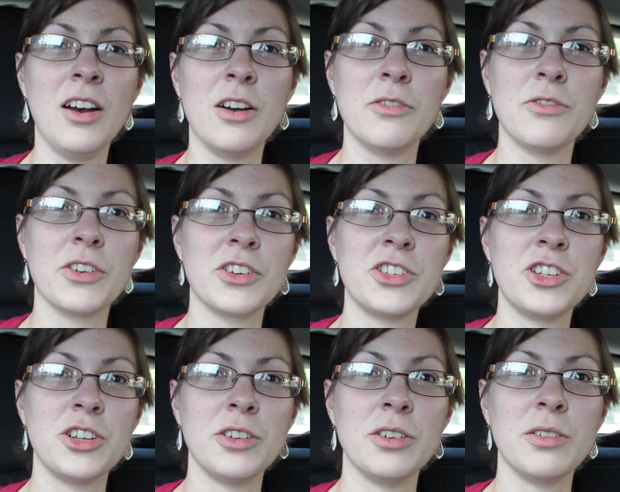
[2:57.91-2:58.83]
over
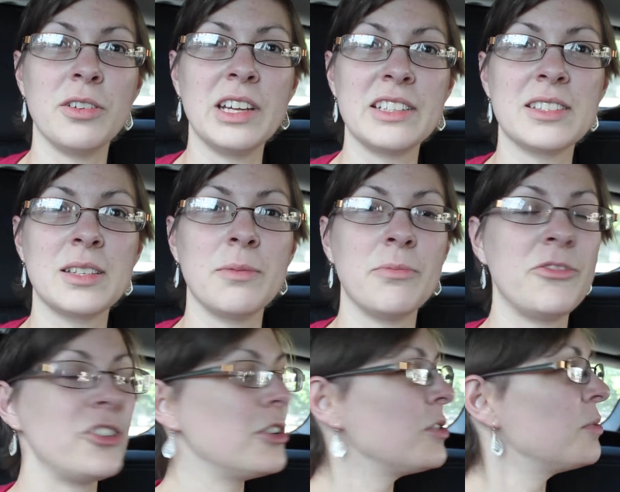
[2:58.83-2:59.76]
to get some
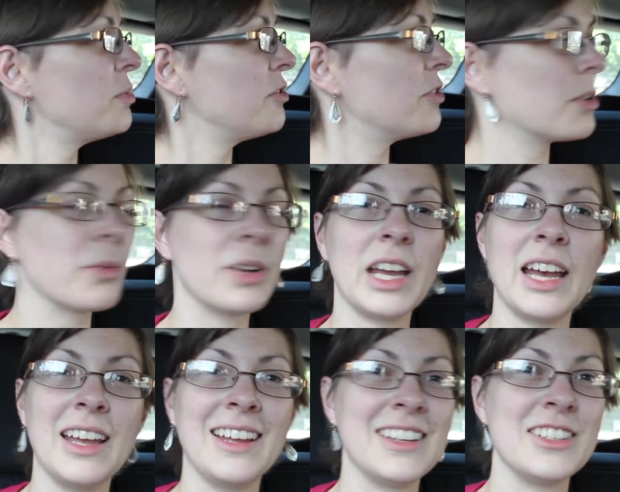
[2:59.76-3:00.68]
food before we
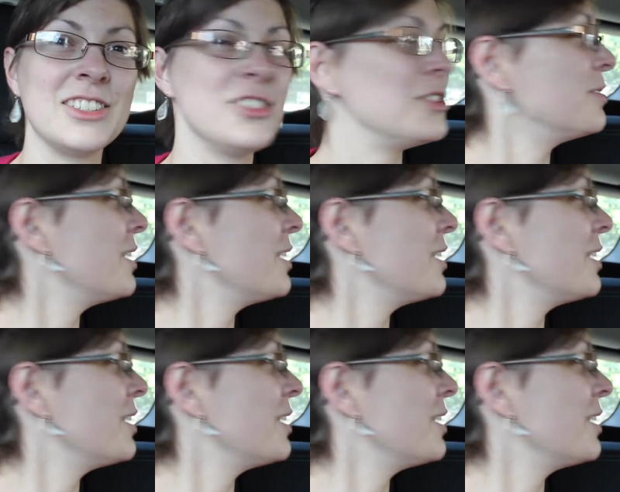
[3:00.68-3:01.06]
do